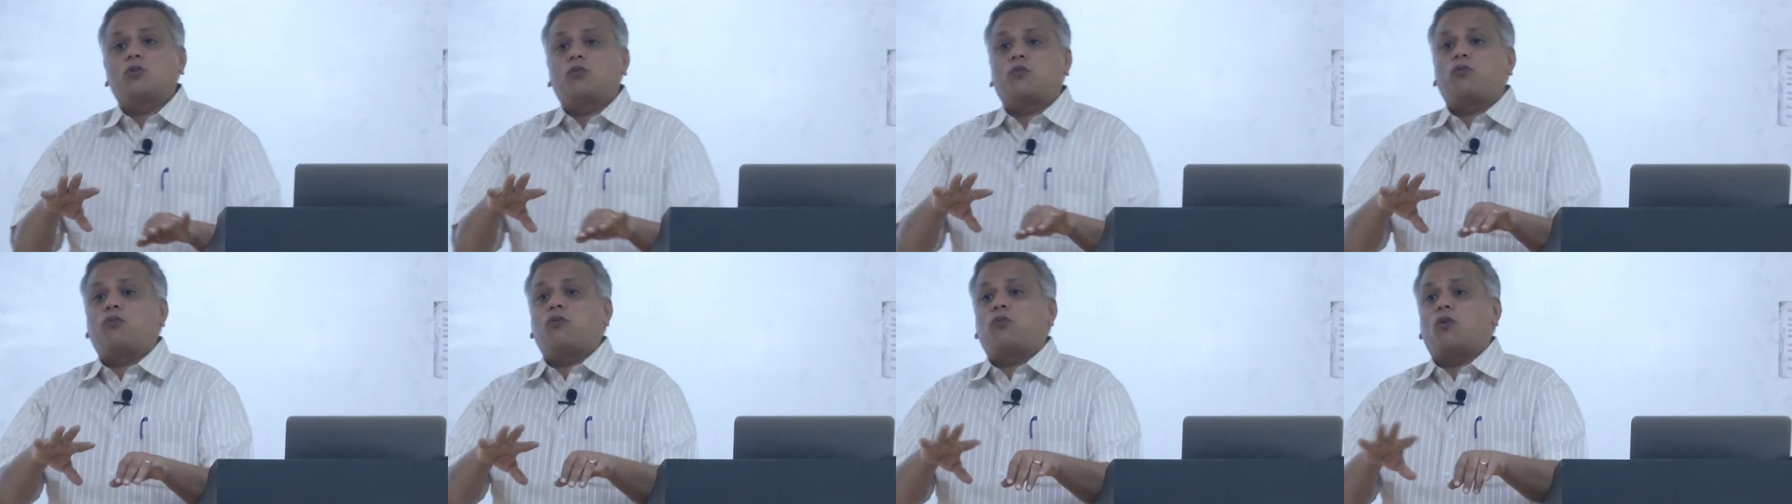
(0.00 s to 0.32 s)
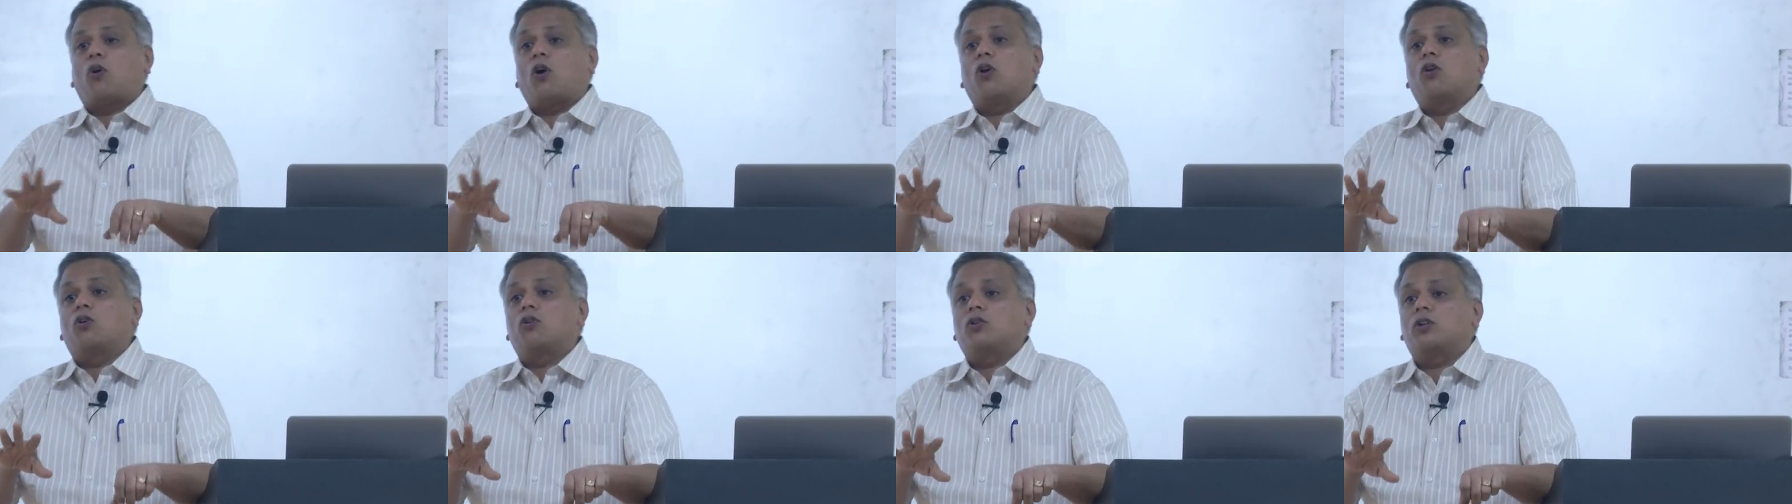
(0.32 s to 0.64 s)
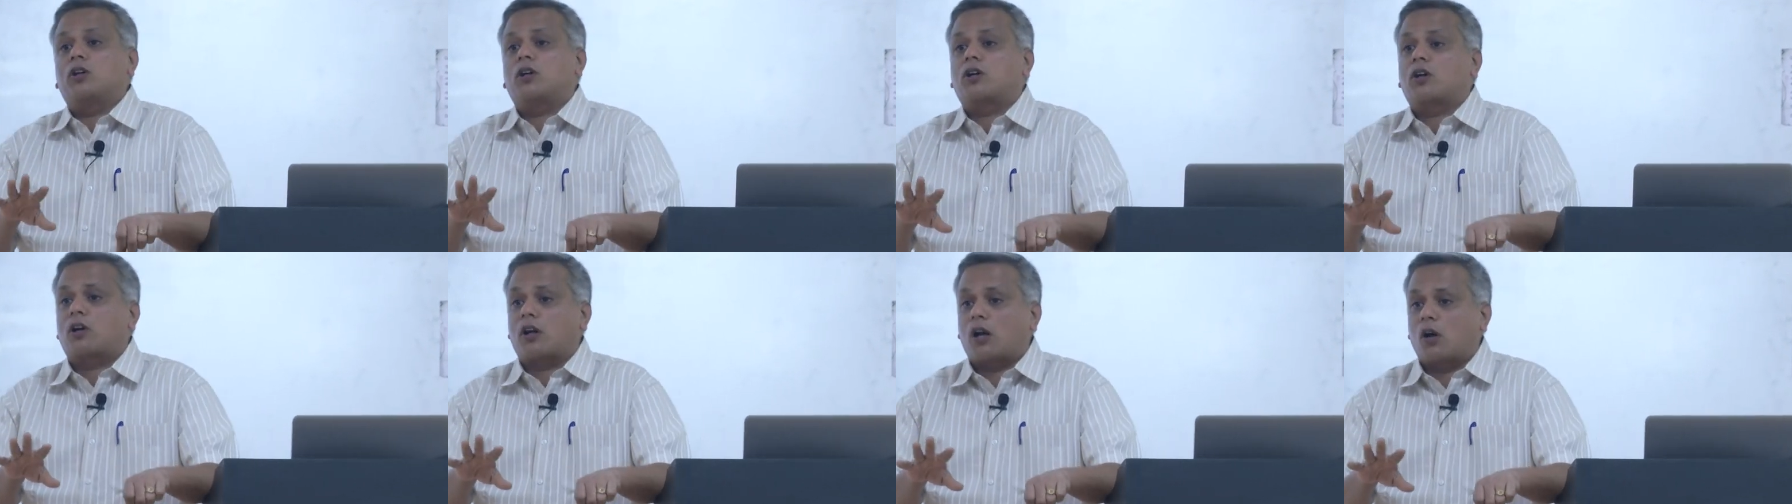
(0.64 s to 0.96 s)
to
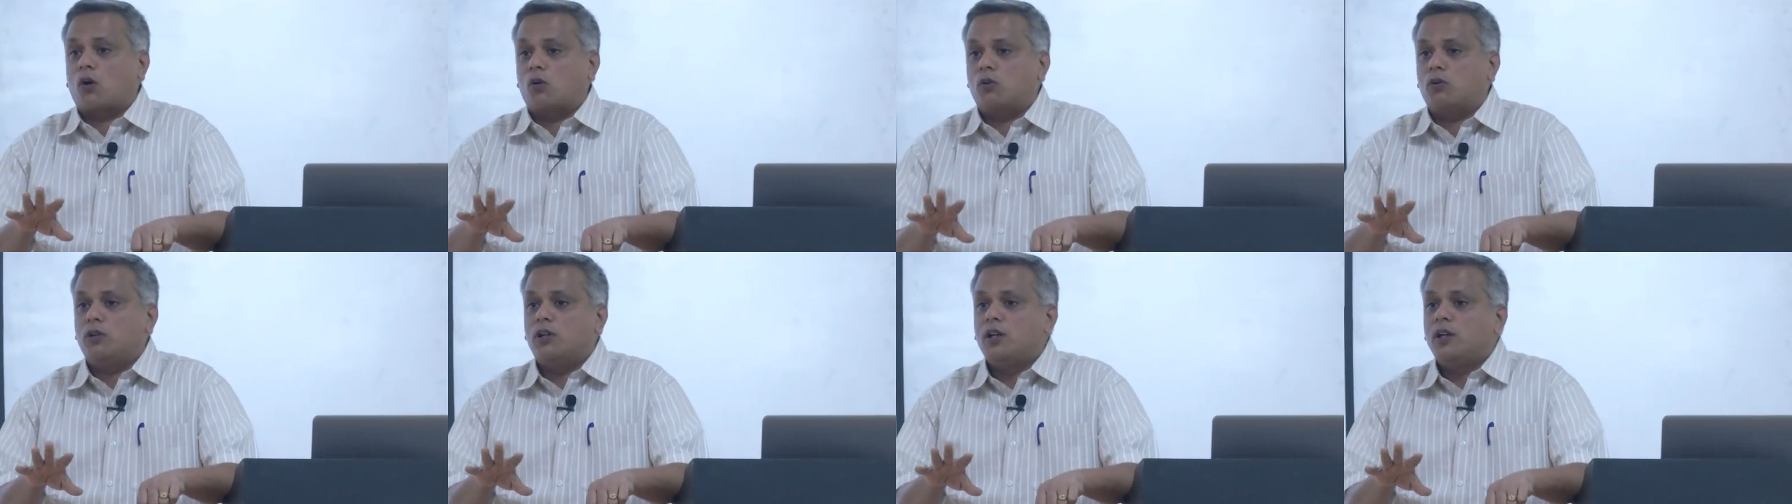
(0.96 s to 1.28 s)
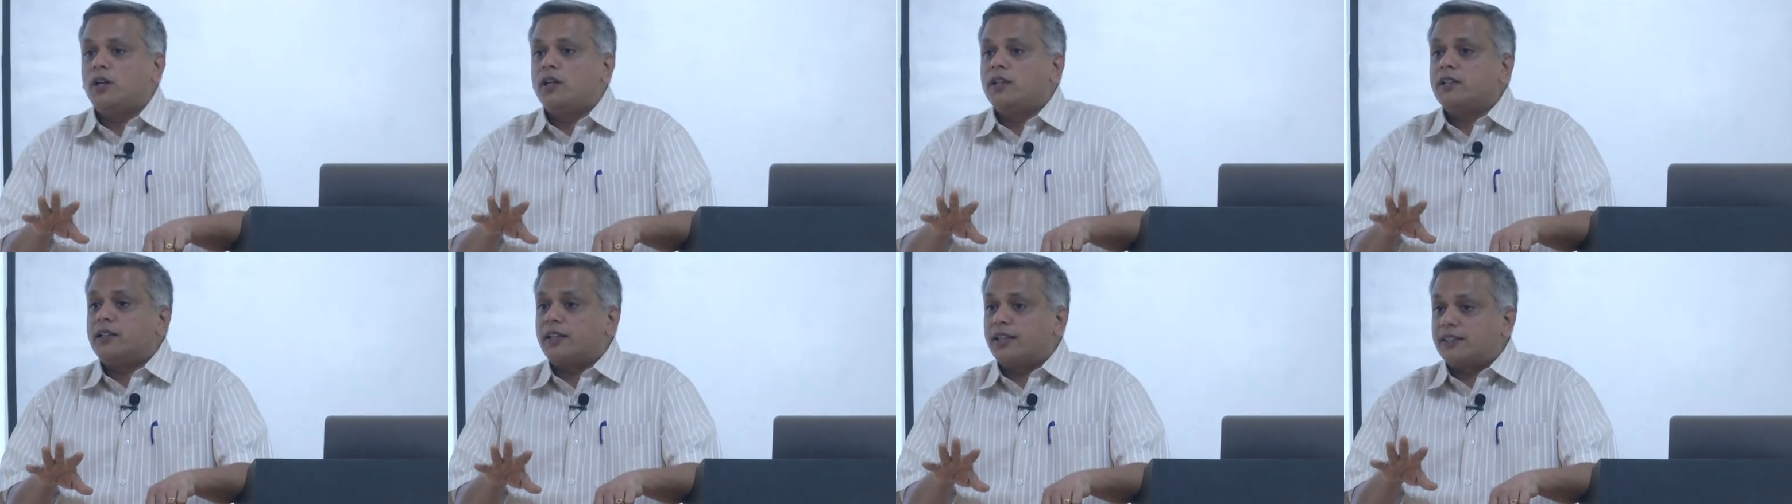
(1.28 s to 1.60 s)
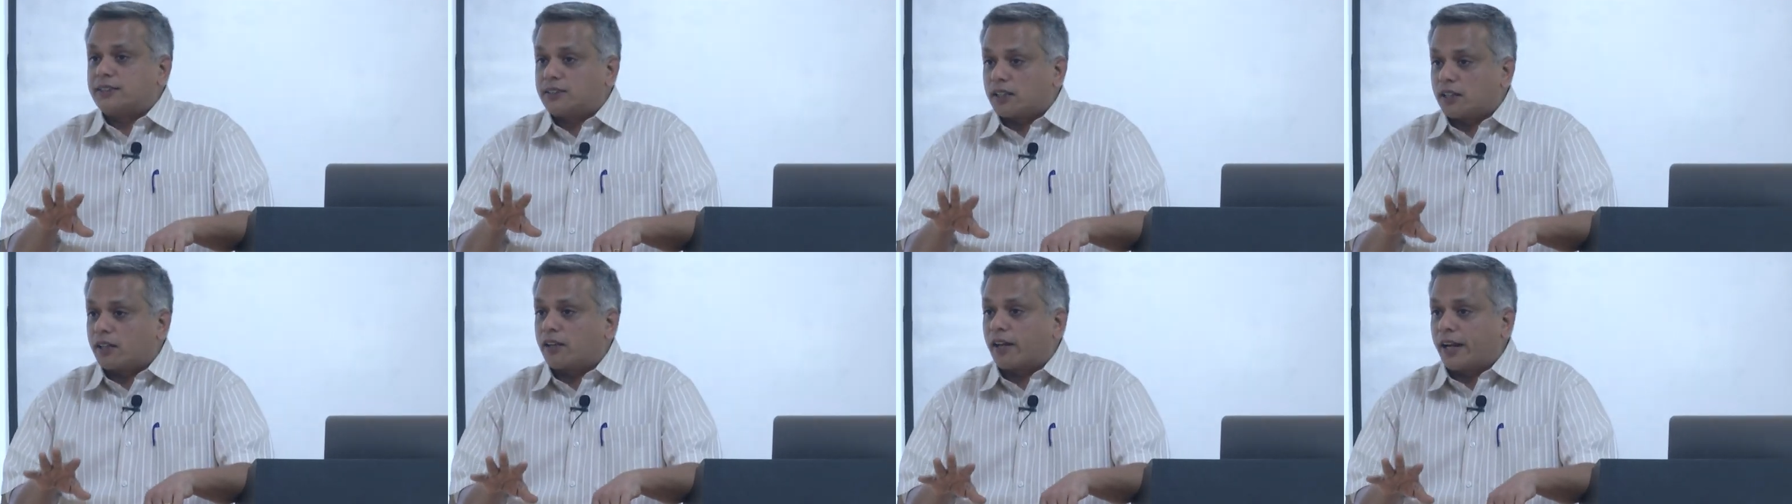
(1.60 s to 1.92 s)
follow the crowd
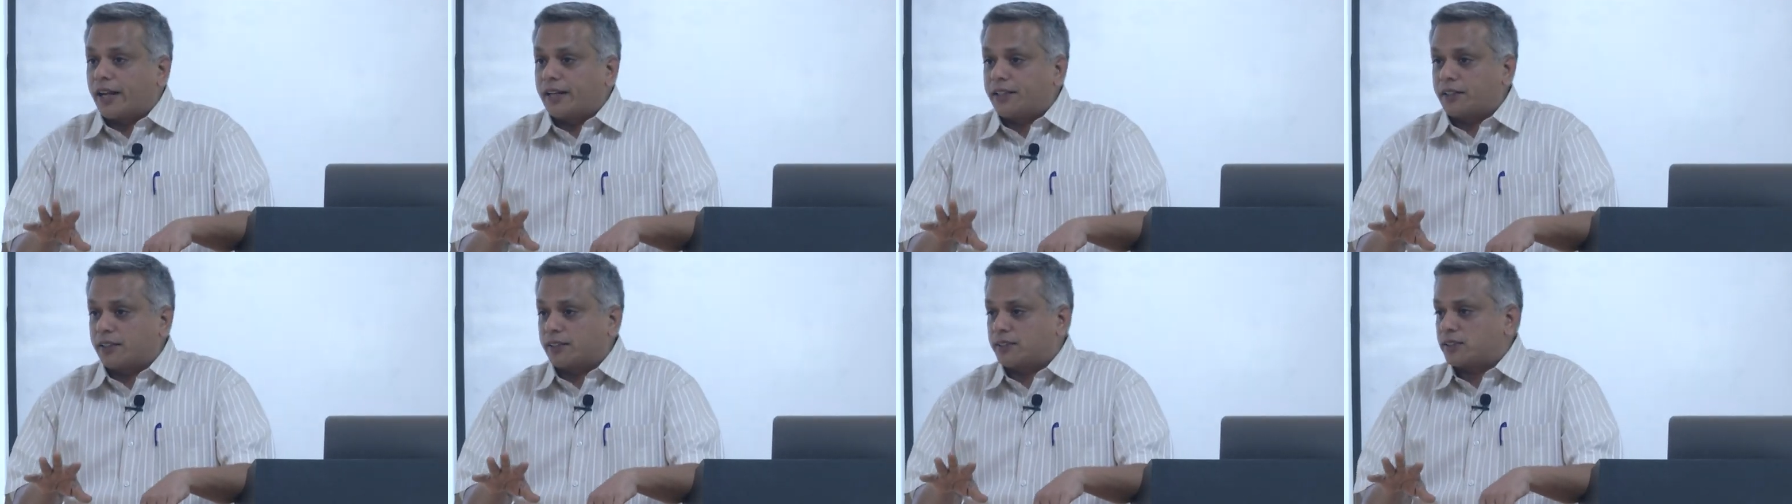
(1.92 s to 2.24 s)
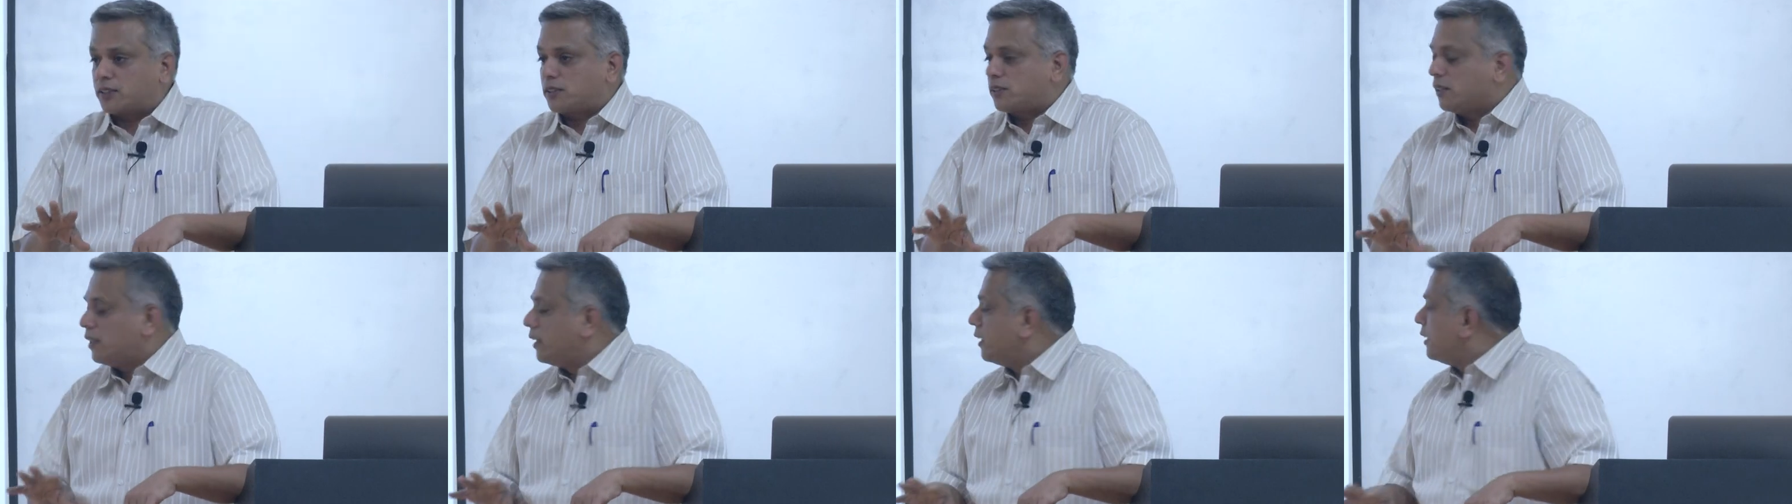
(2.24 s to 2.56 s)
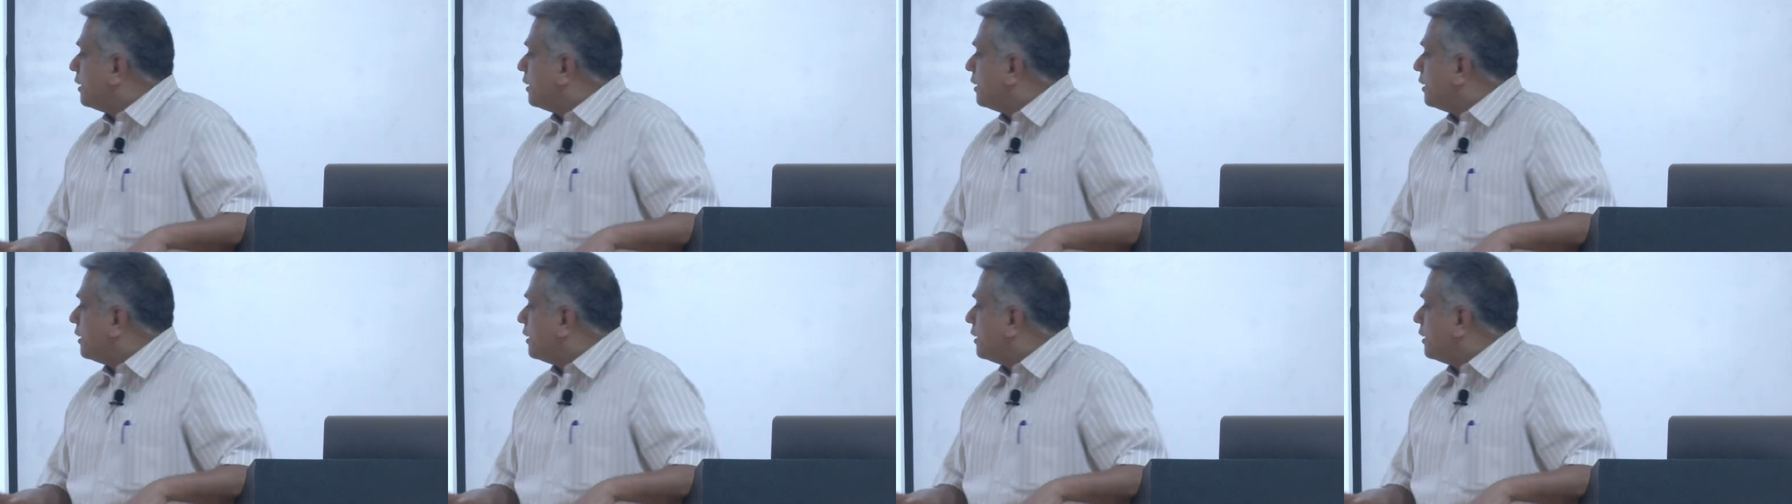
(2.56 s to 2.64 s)
is the greatest